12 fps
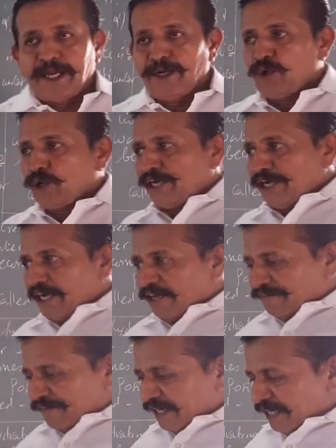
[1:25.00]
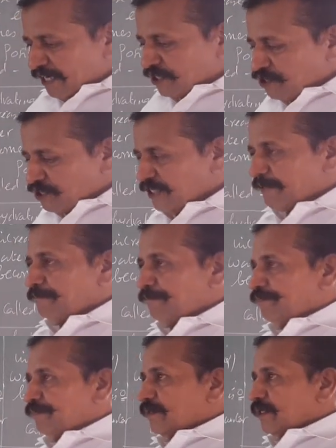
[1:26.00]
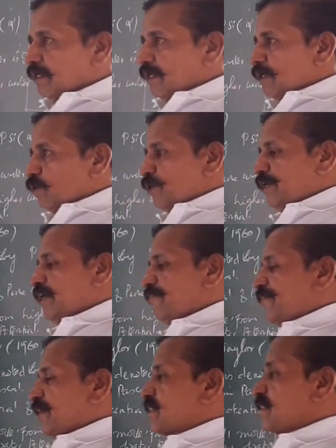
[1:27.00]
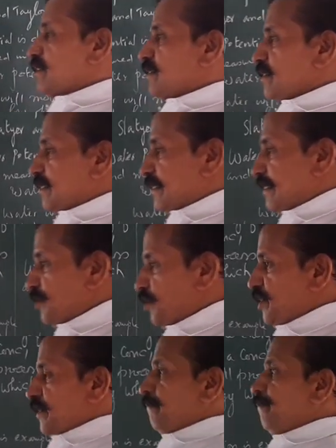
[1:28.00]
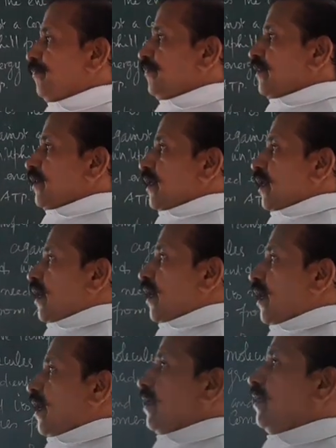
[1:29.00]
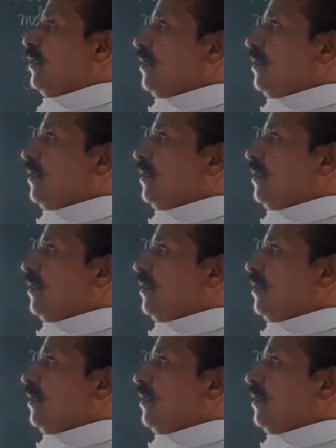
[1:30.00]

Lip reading: no need of energy, no need of external energy, and